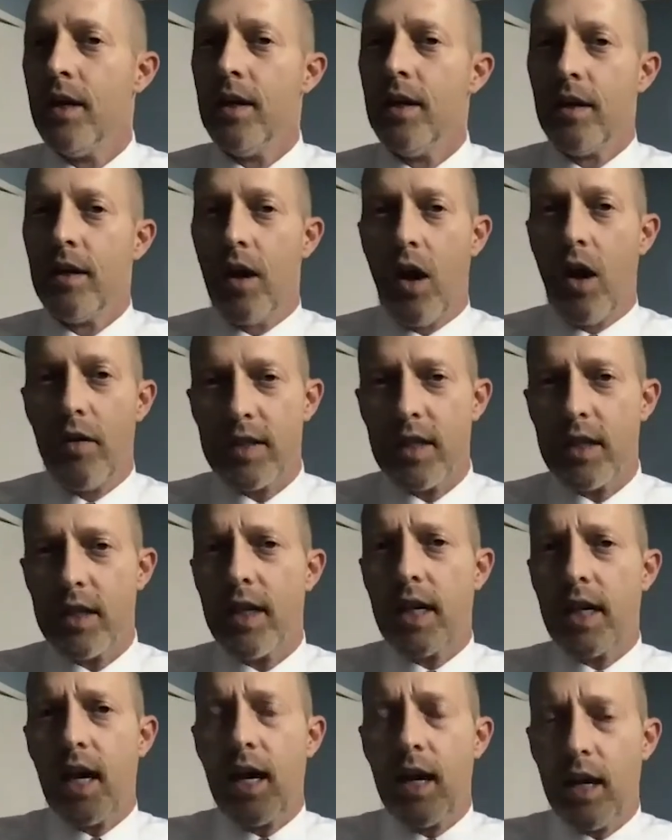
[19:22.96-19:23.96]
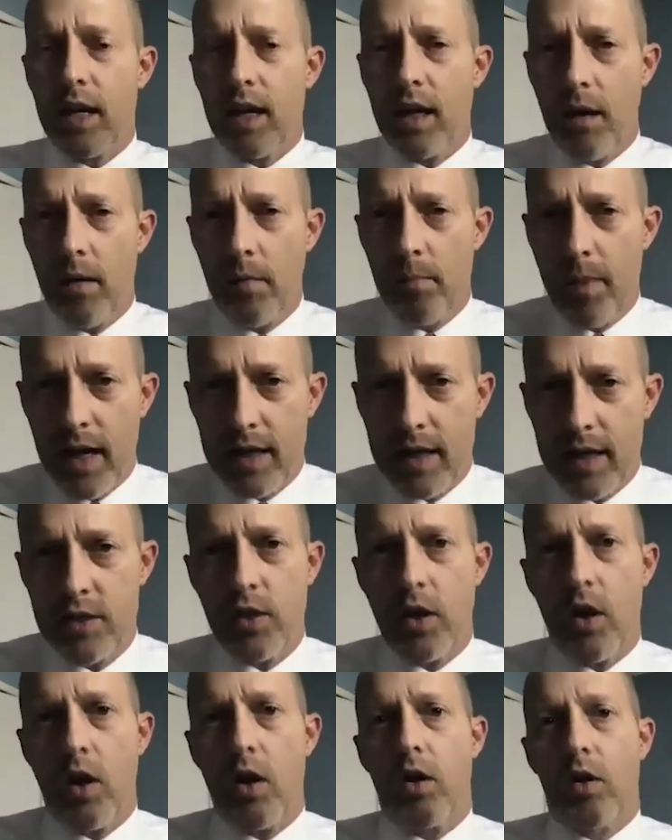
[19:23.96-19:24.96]
all of a sudden they kind of come back
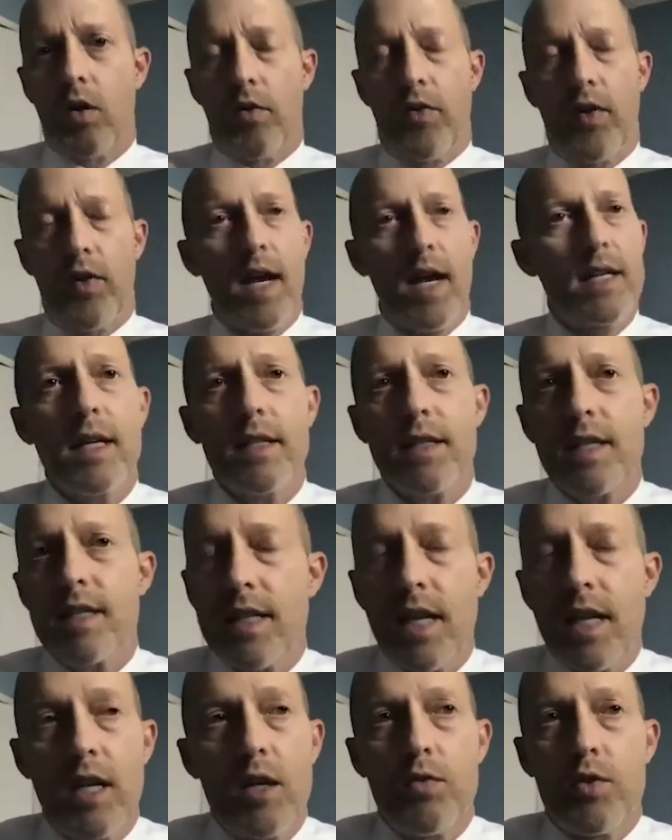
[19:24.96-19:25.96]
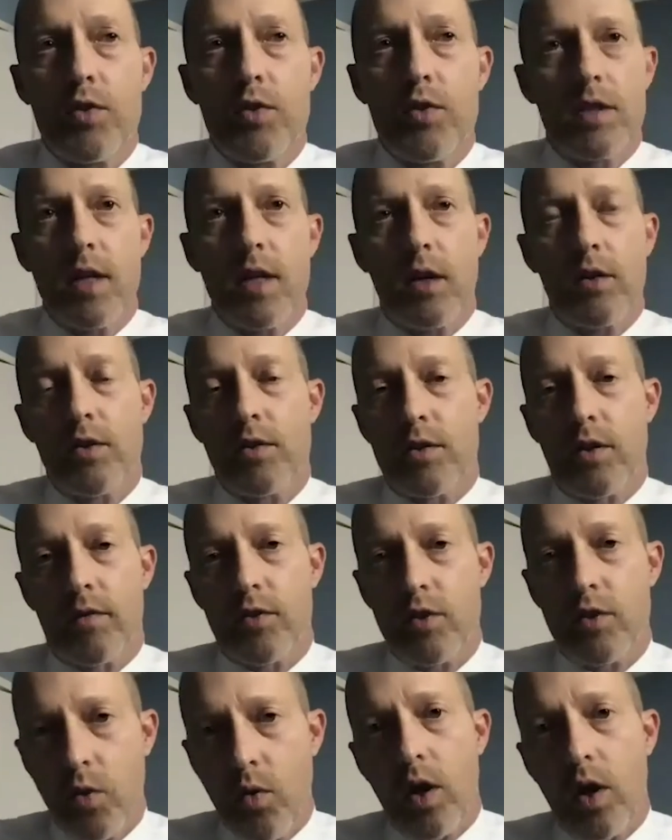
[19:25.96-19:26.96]
to earth. And that's not to say you should sell yourself
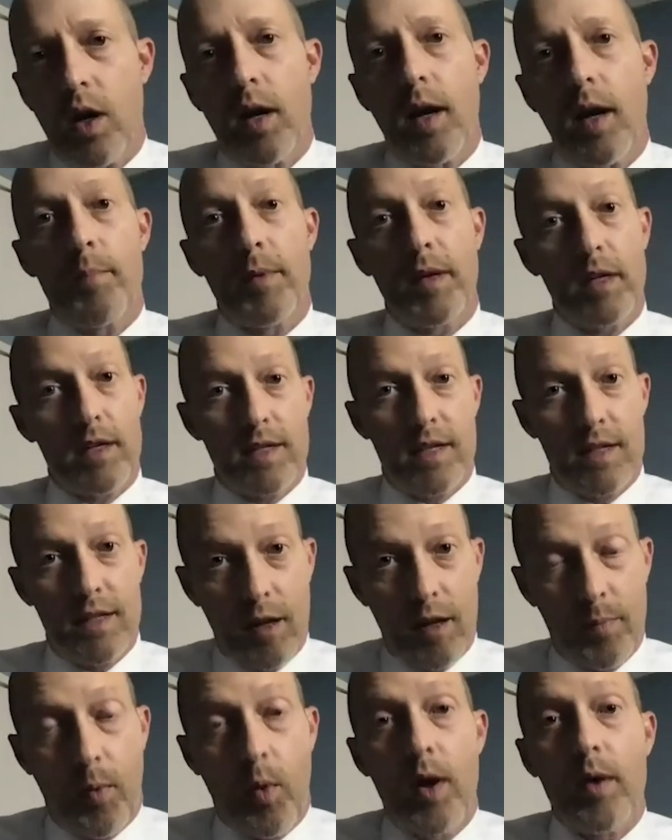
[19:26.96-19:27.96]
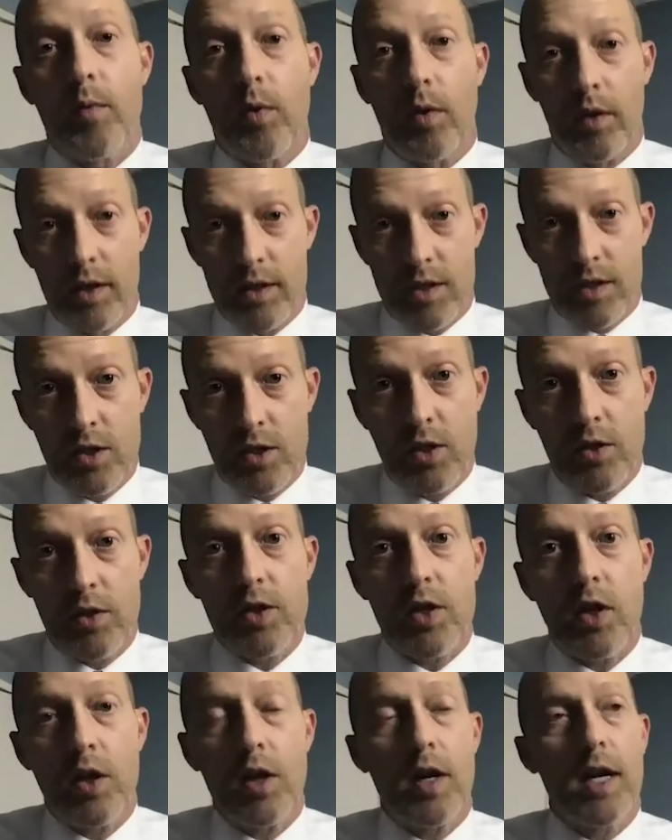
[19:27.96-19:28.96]
short. I mean, this is another point where listen to your
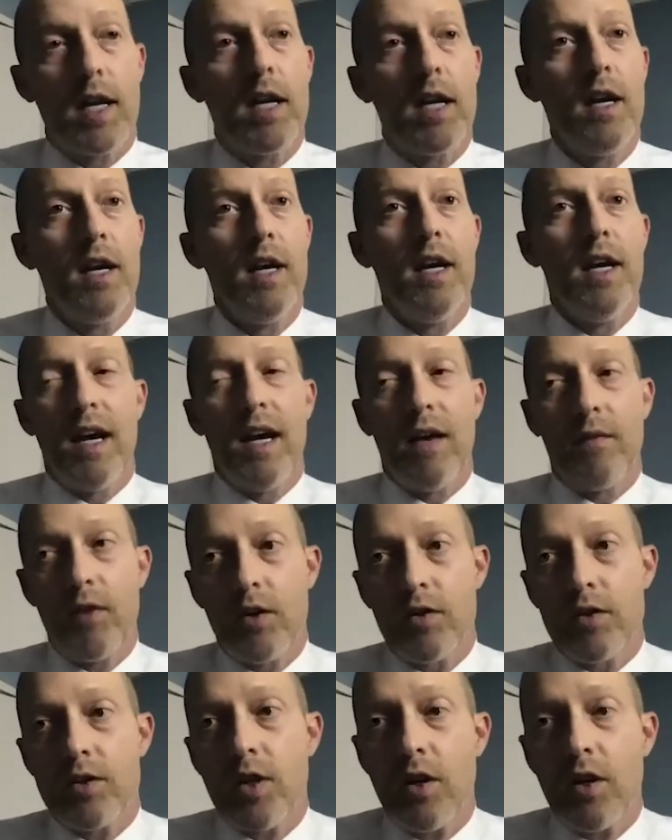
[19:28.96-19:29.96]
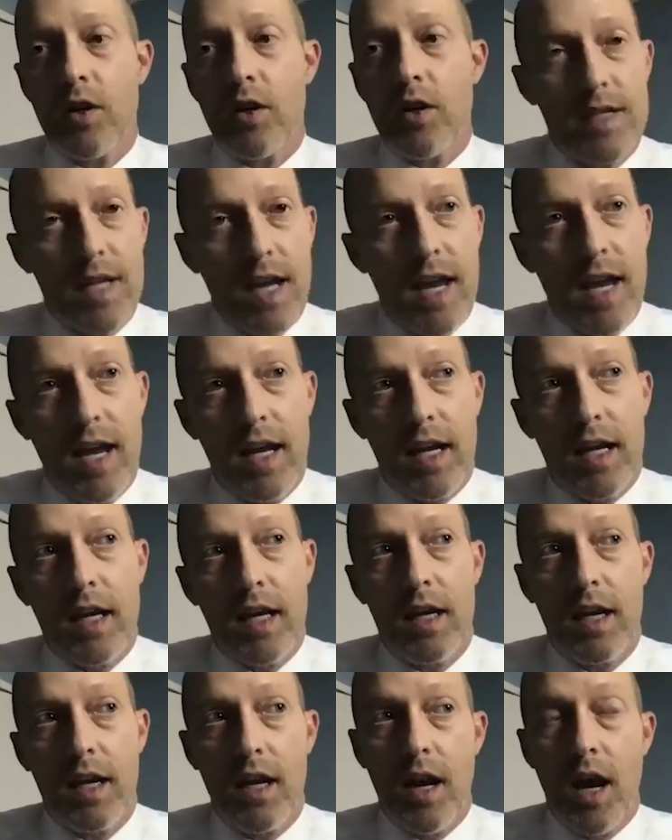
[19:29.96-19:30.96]
attorney. If your attorney's saying,
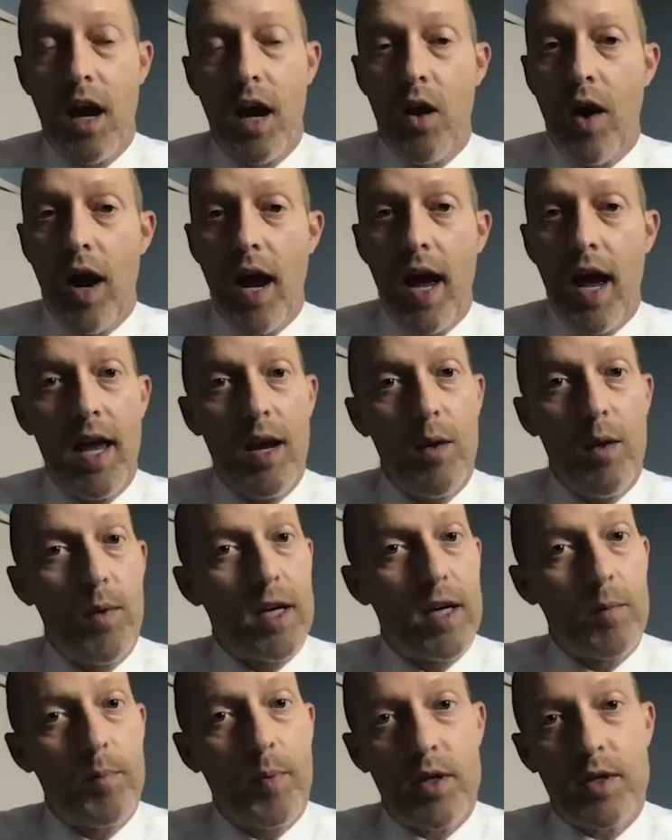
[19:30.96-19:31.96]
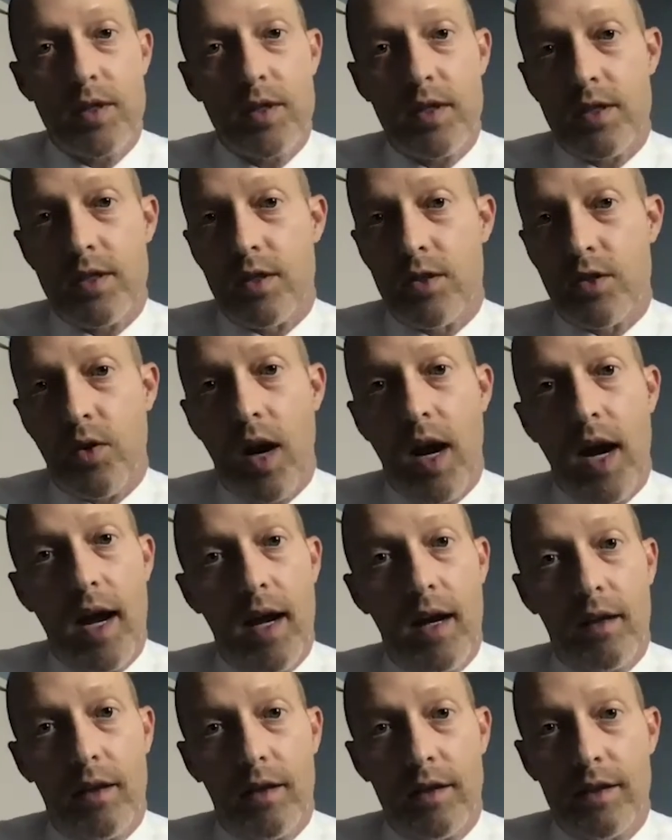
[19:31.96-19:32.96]
you know, hey, we could push this to
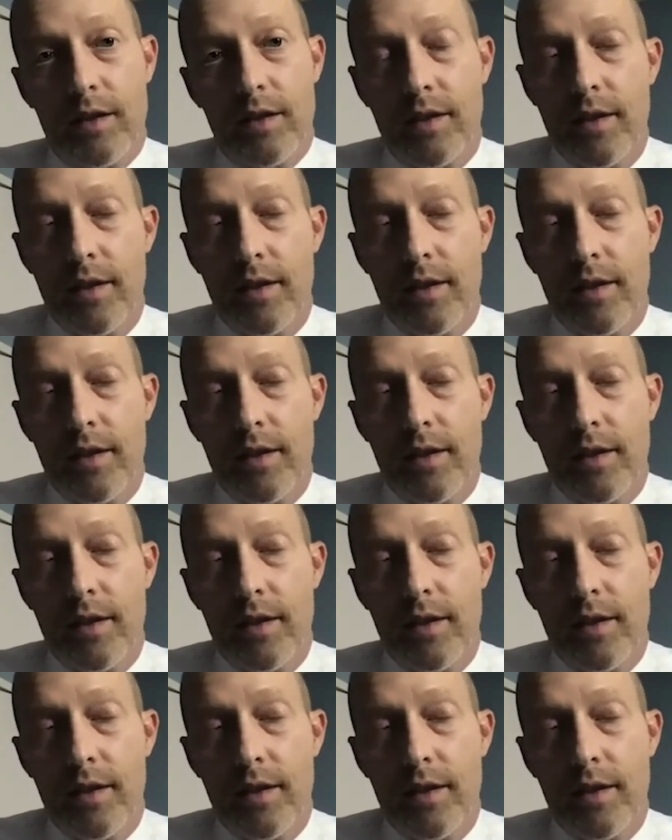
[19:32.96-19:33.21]
trial and,